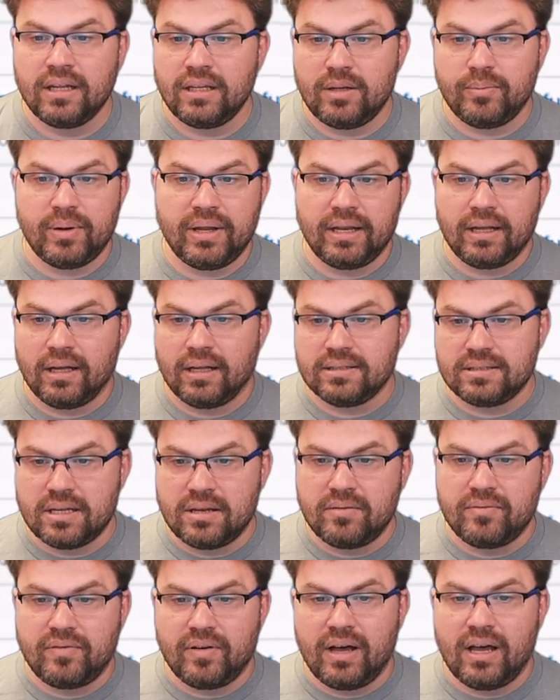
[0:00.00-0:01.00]
depending on
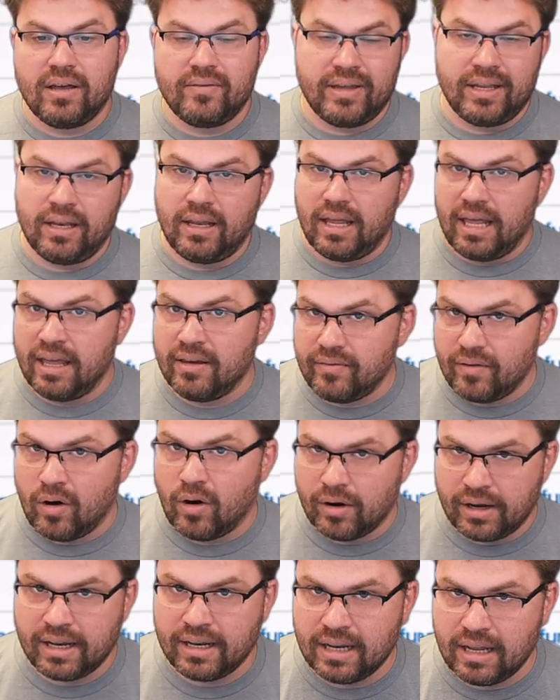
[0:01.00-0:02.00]
Zen five and if
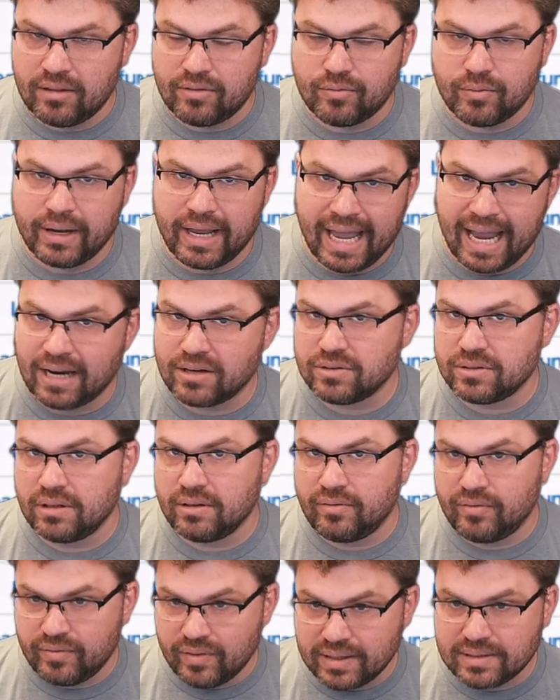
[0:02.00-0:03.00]
R D N A three actually
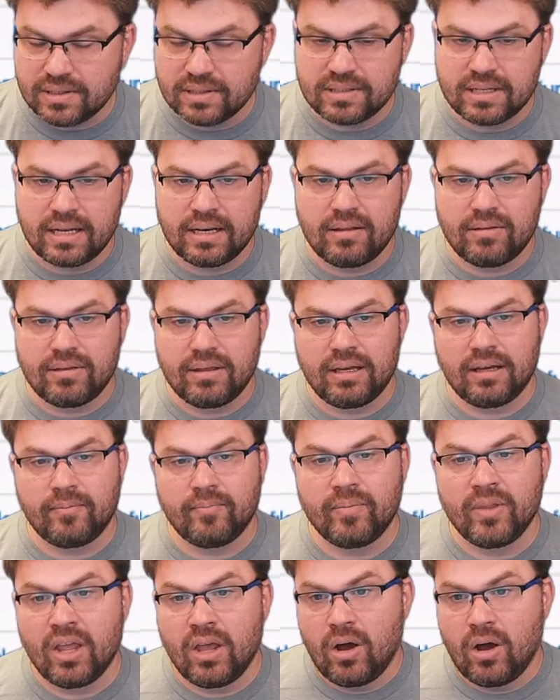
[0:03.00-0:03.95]
fixes anything.